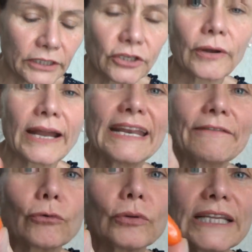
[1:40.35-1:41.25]
you know, I
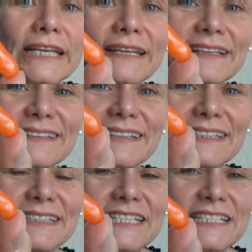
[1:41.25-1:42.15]
never really
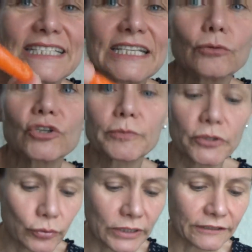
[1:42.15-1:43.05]
distinguish
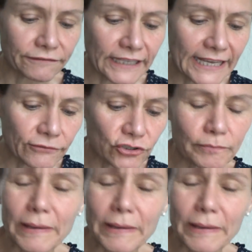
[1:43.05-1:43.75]
between the flavors.